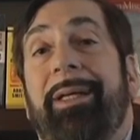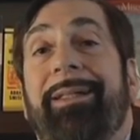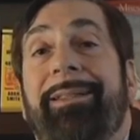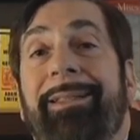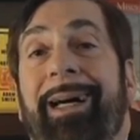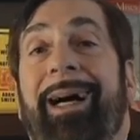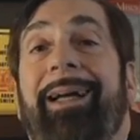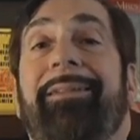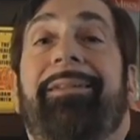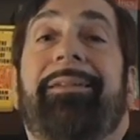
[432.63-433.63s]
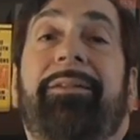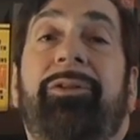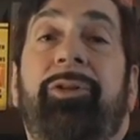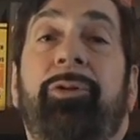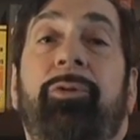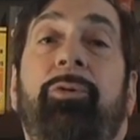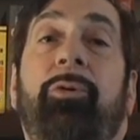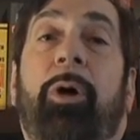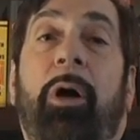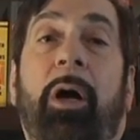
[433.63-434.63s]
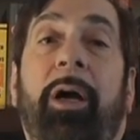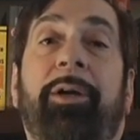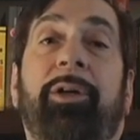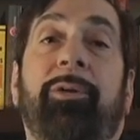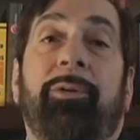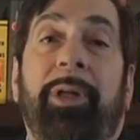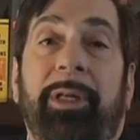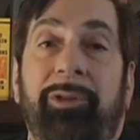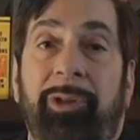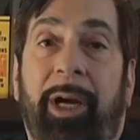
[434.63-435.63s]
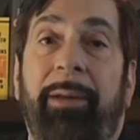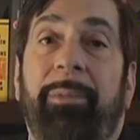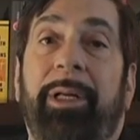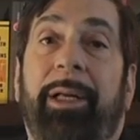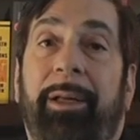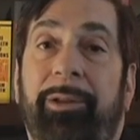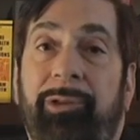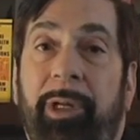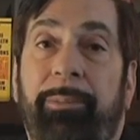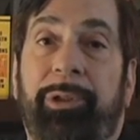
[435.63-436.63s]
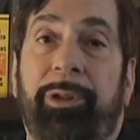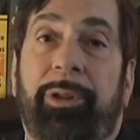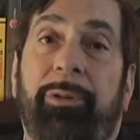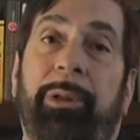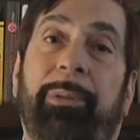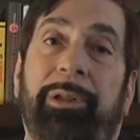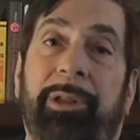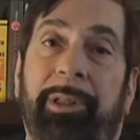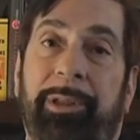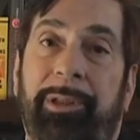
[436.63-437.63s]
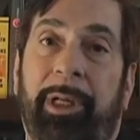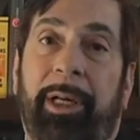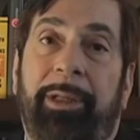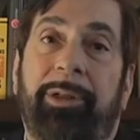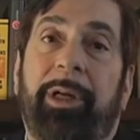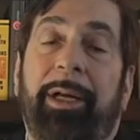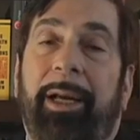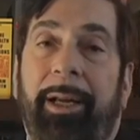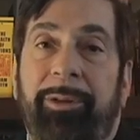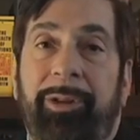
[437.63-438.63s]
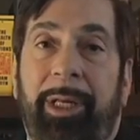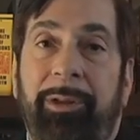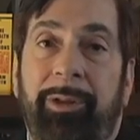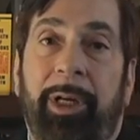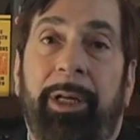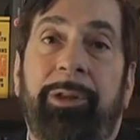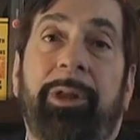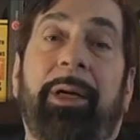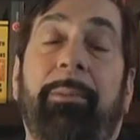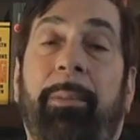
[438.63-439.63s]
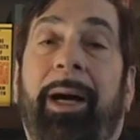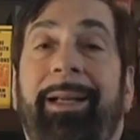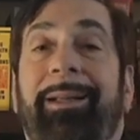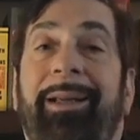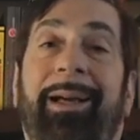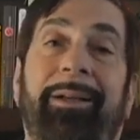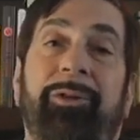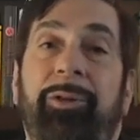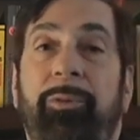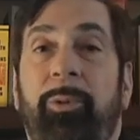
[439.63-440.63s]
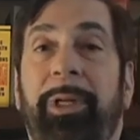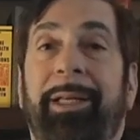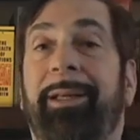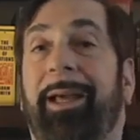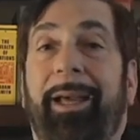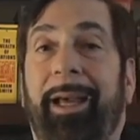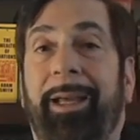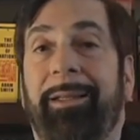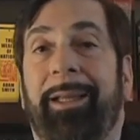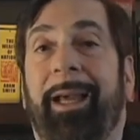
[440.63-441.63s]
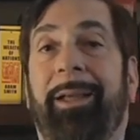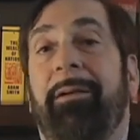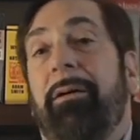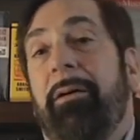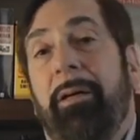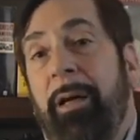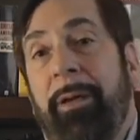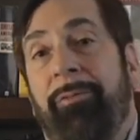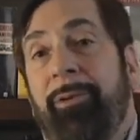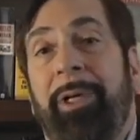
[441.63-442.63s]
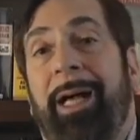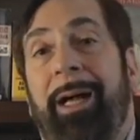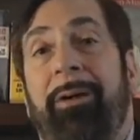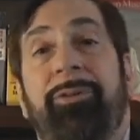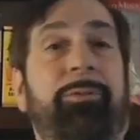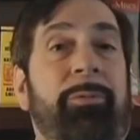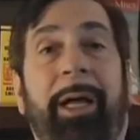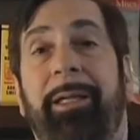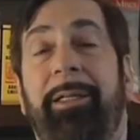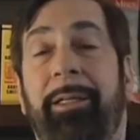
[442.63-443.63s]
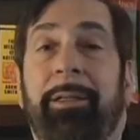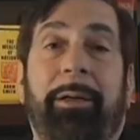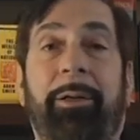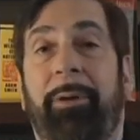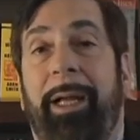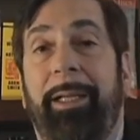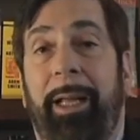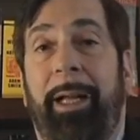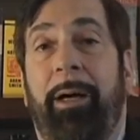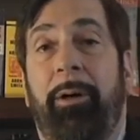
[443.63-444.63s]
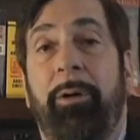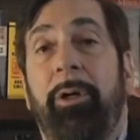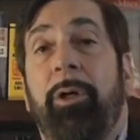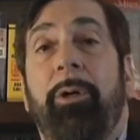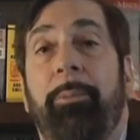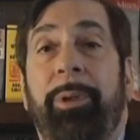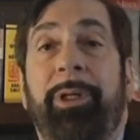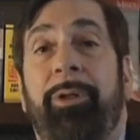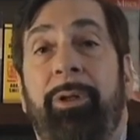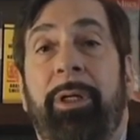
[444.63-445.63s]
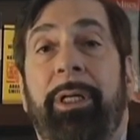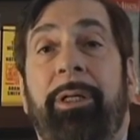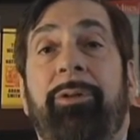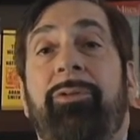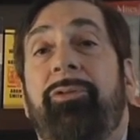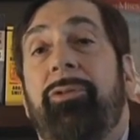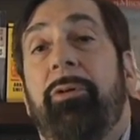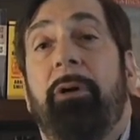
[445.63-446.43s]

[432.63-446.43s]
not to argue the assignment and assumption agreement to the judge and say, Judge, my client should win and get a free house right here and right now because